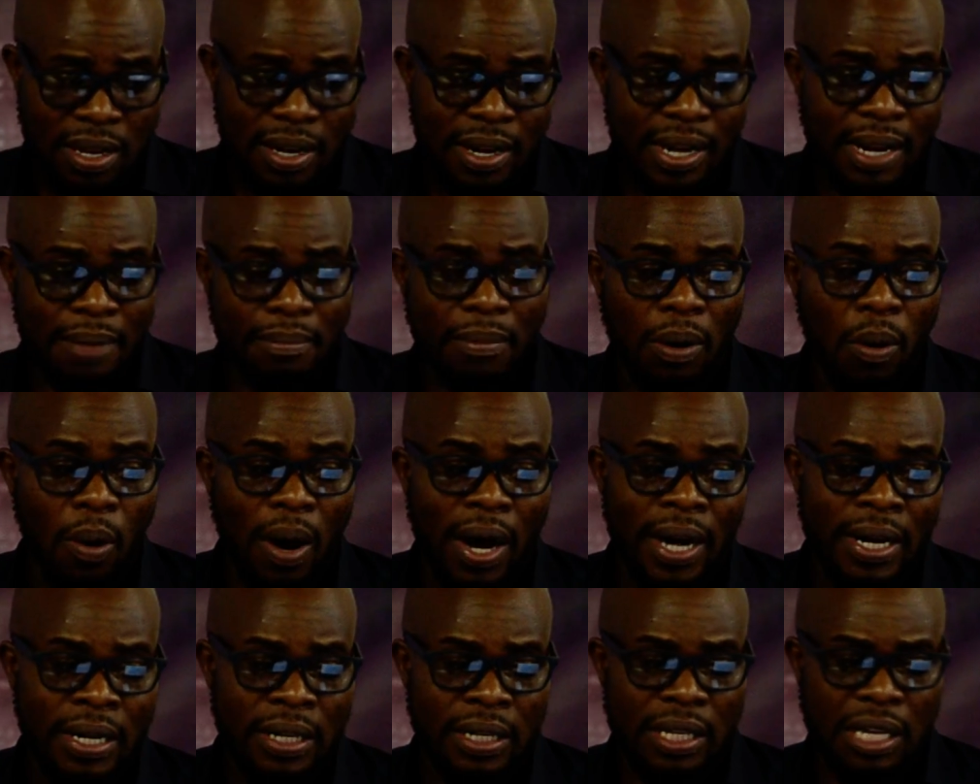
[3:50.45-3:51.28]
Number
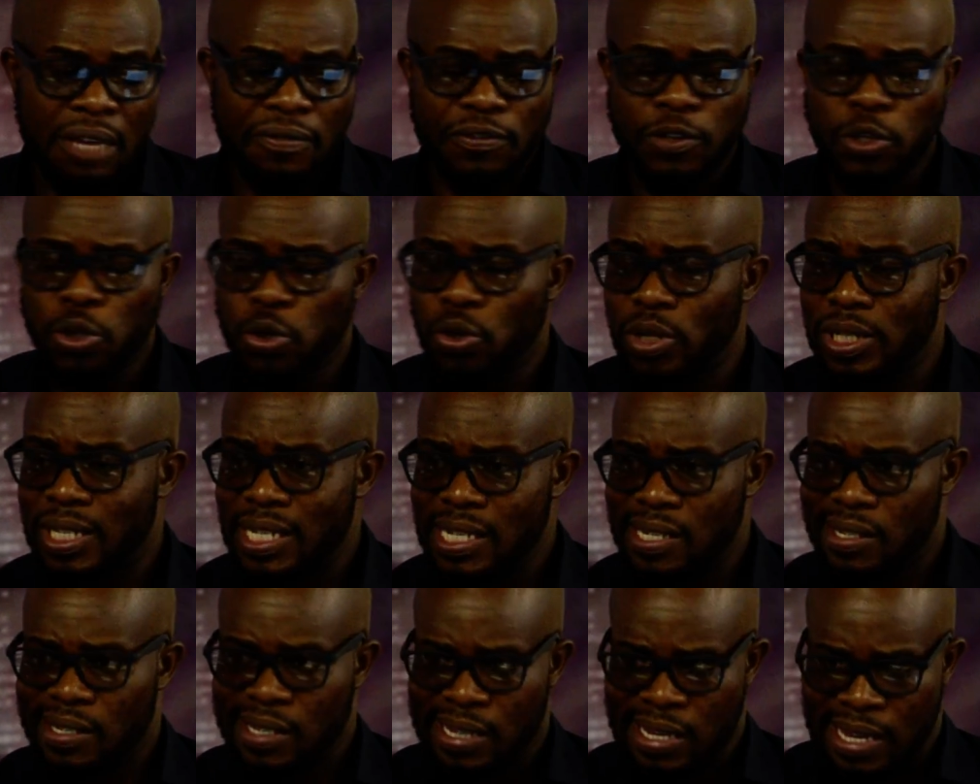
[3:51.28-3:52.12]
one, if you
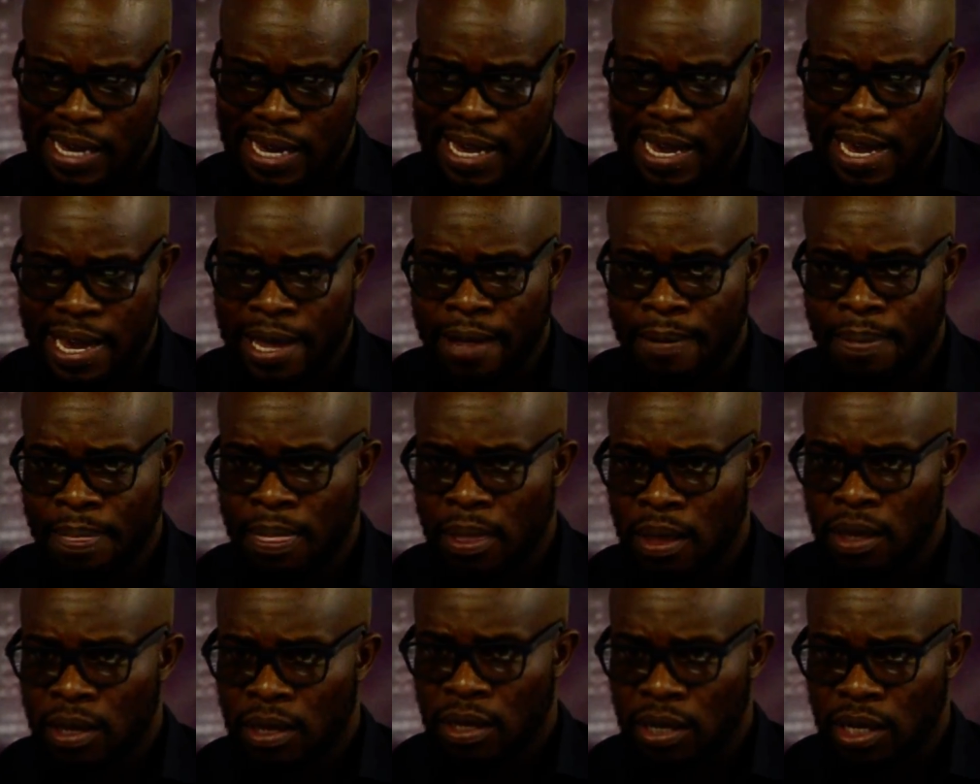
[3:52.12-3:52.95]
notice
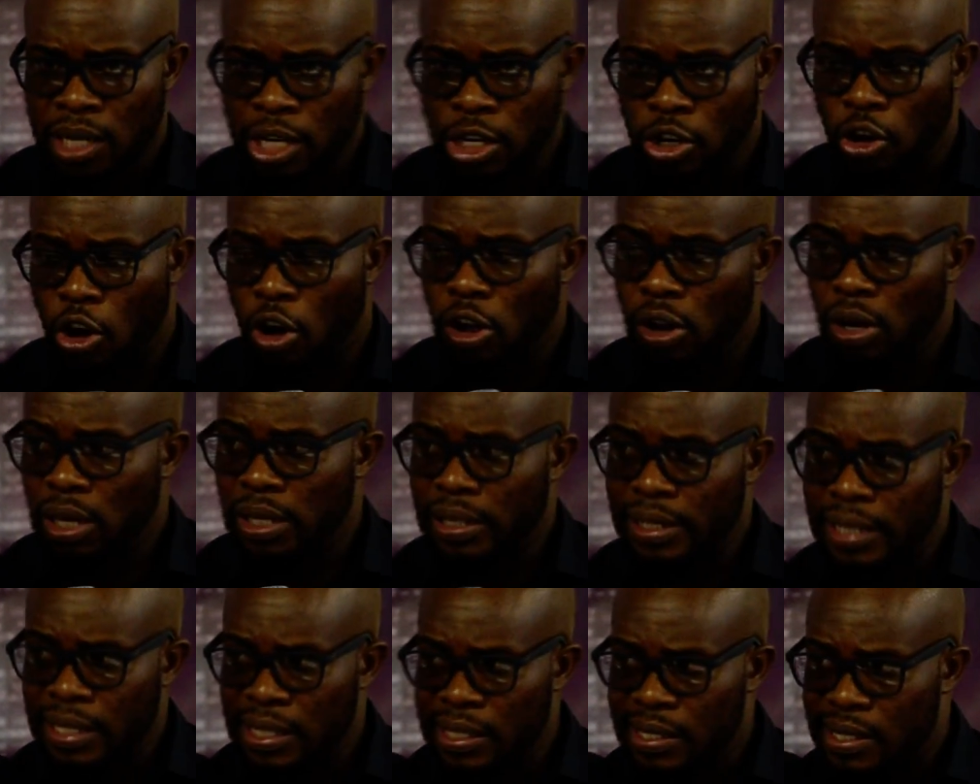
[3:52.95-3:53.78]
here, in
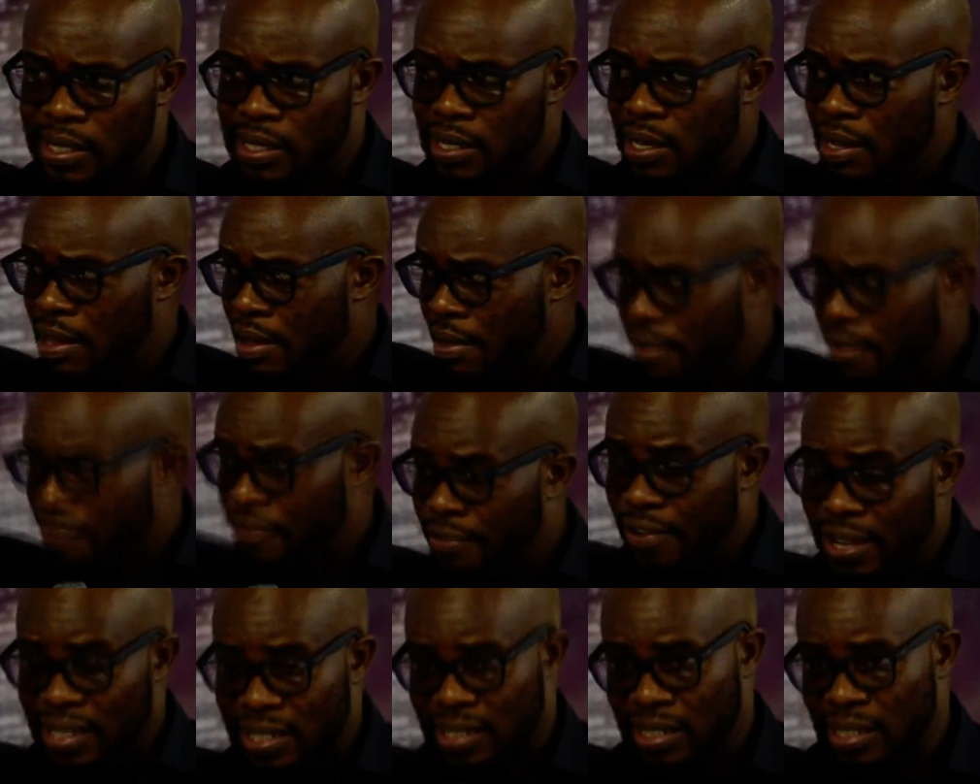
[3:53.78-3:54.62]
all these
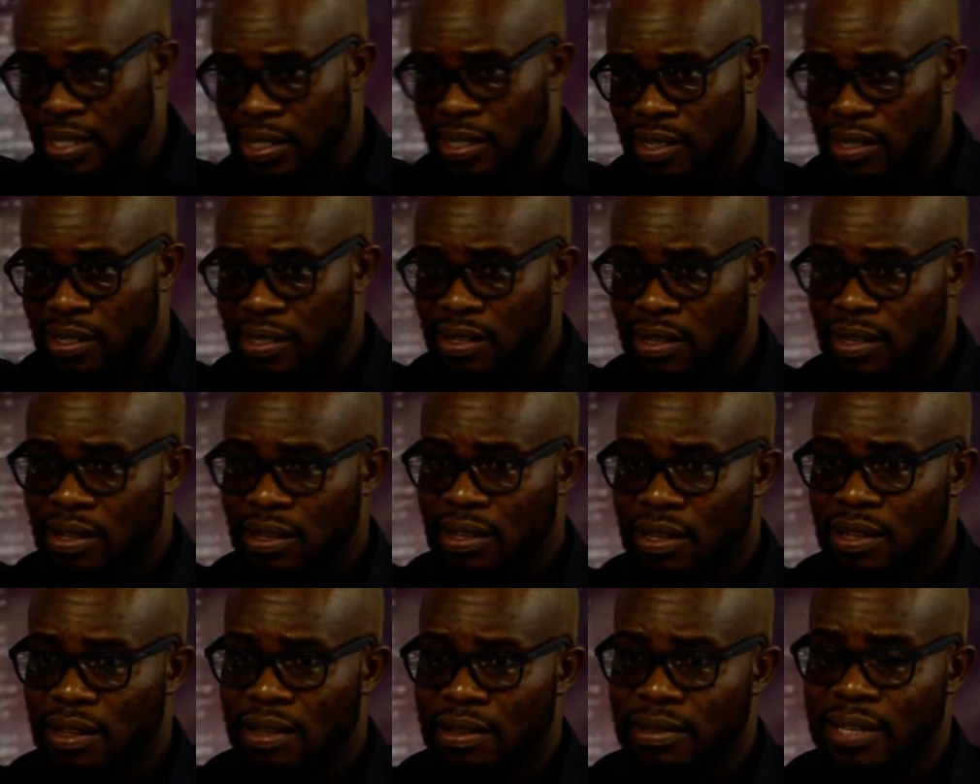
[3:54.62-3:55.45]
verses,
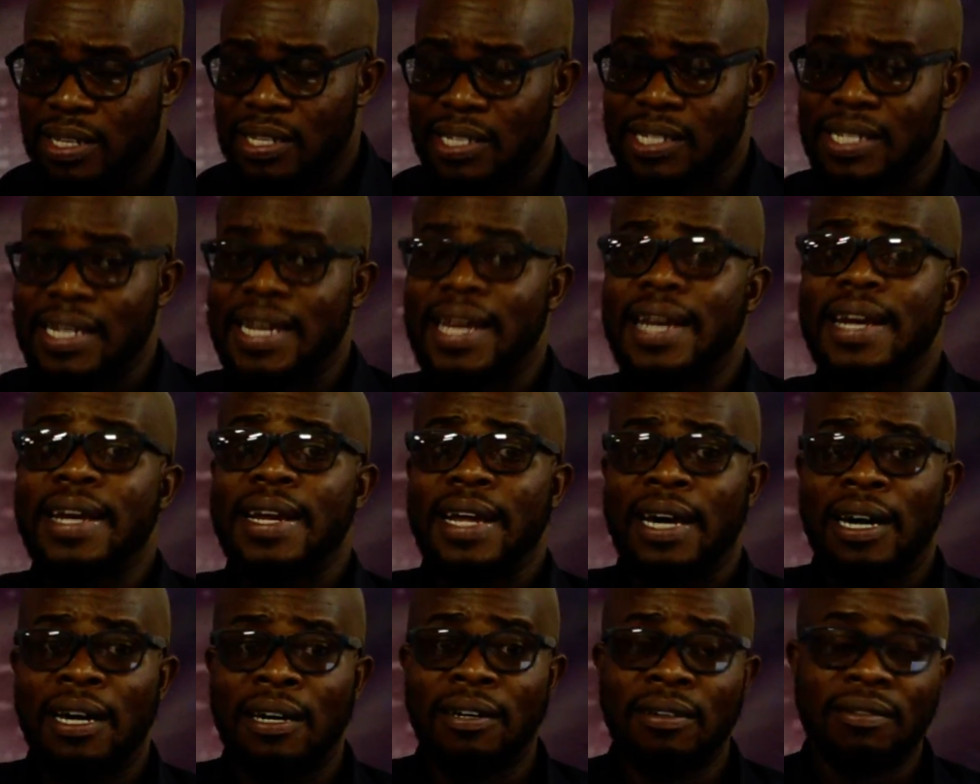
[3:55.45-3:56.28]
the
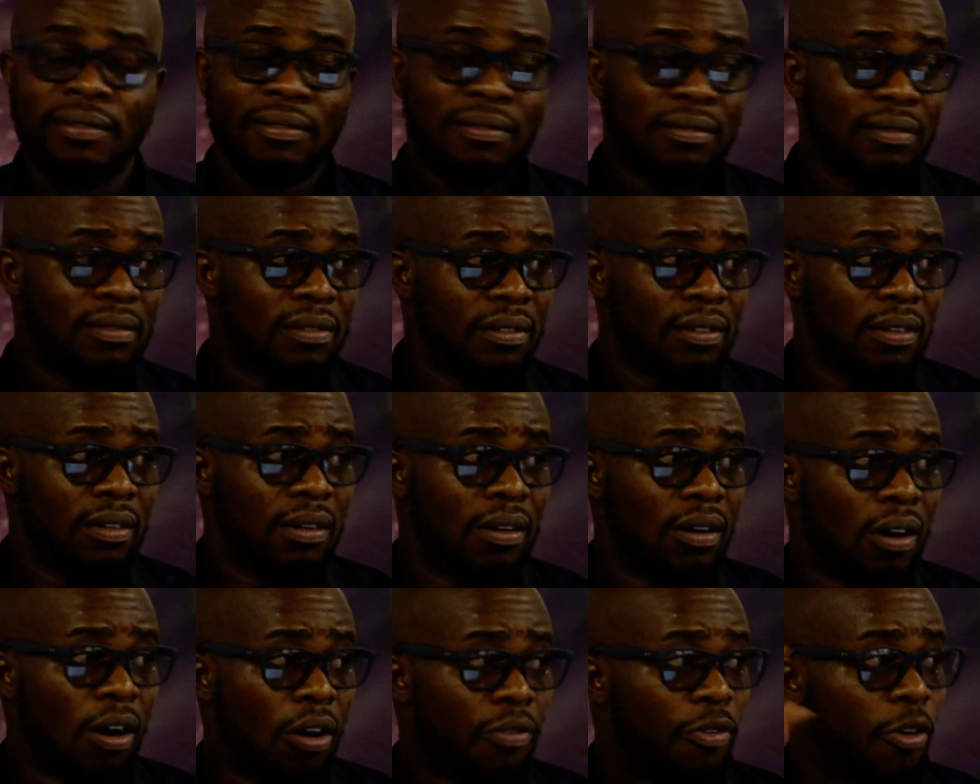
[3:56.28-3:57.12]
sender
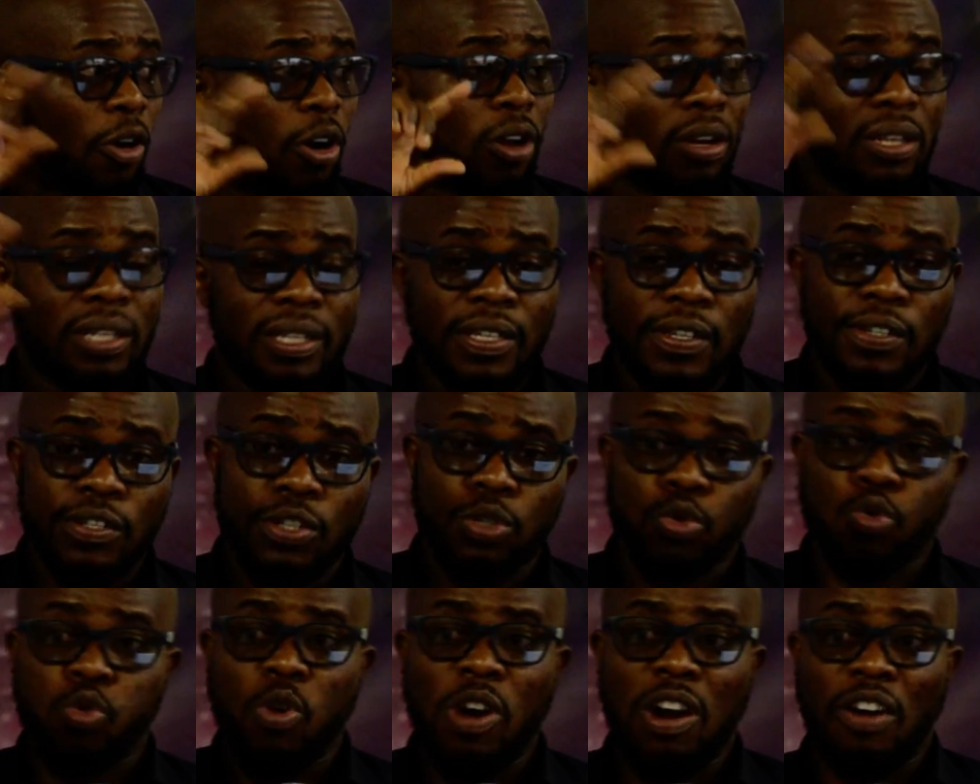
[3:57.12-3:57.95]
of all
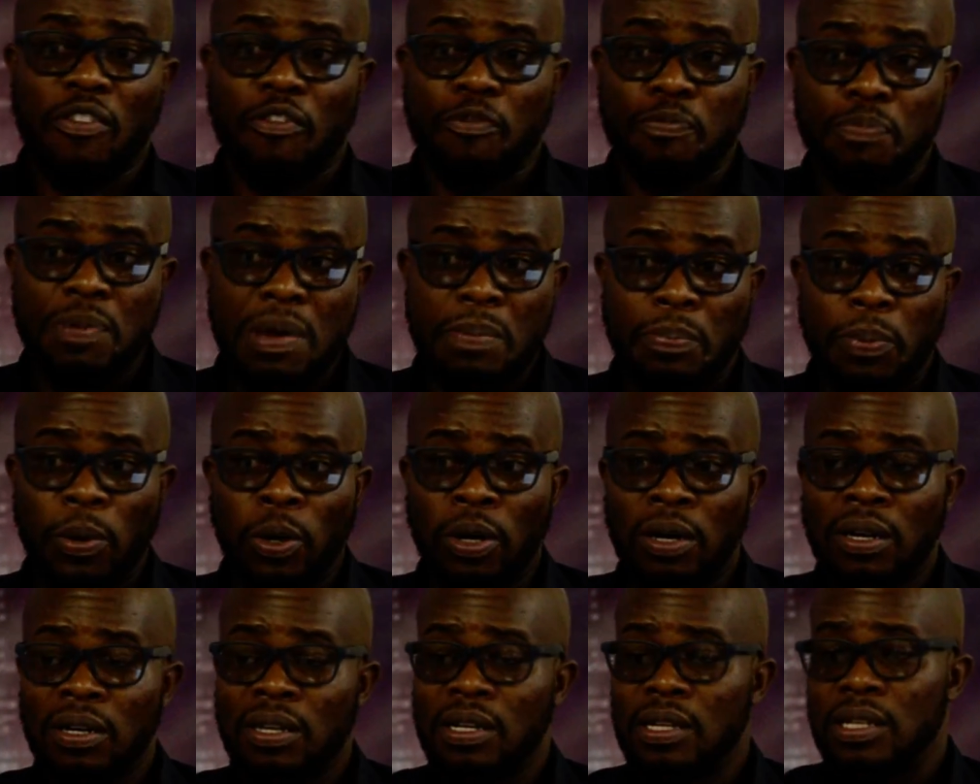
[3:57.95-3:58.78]
these 12
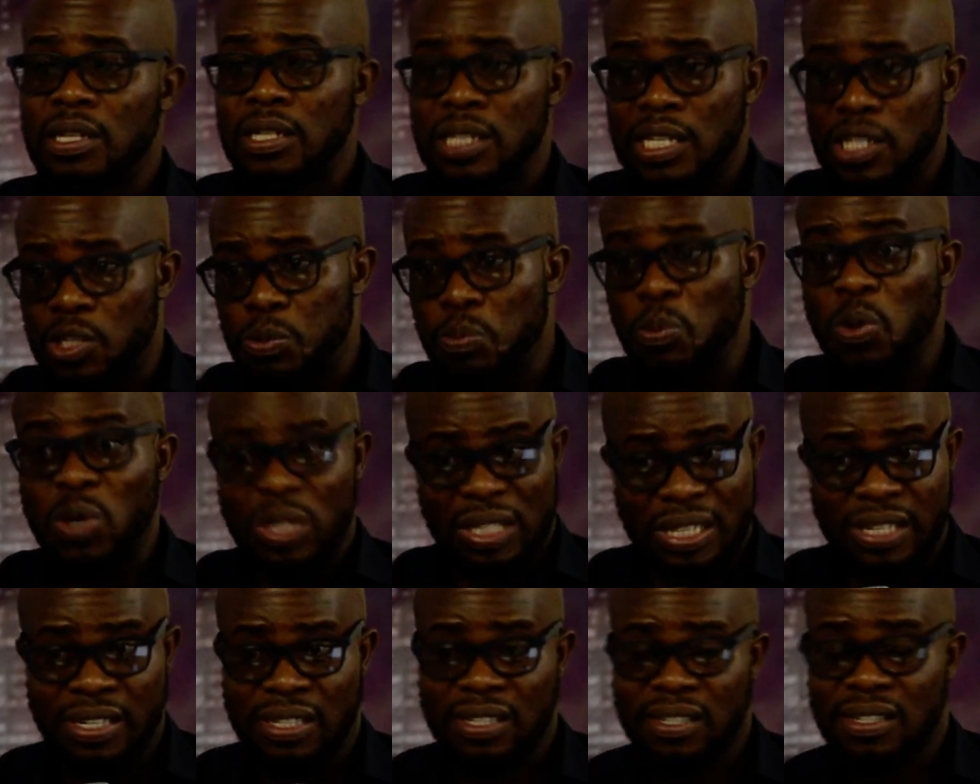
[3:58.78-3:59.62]
people is
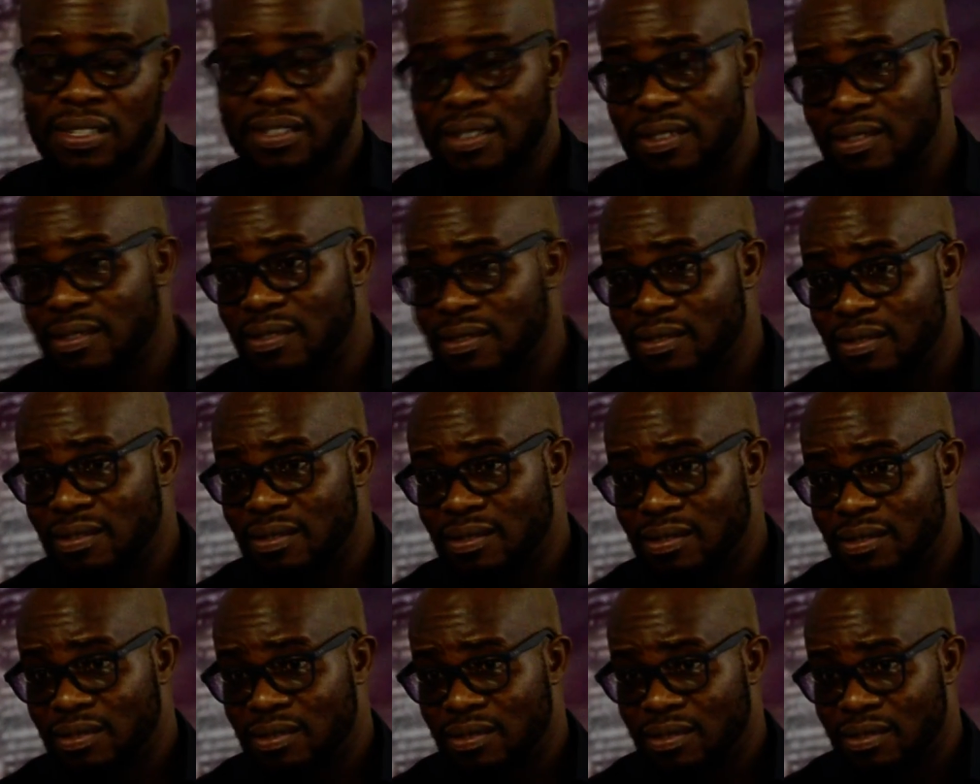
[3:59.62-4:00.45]
Moses.
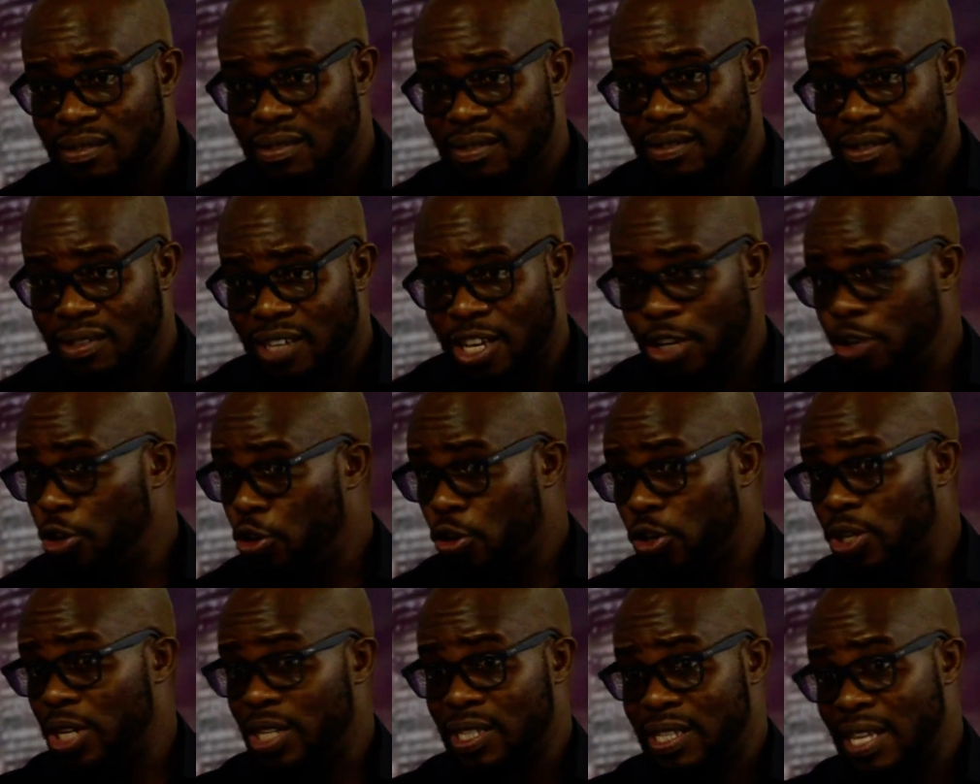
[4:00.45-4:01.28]
Can you notice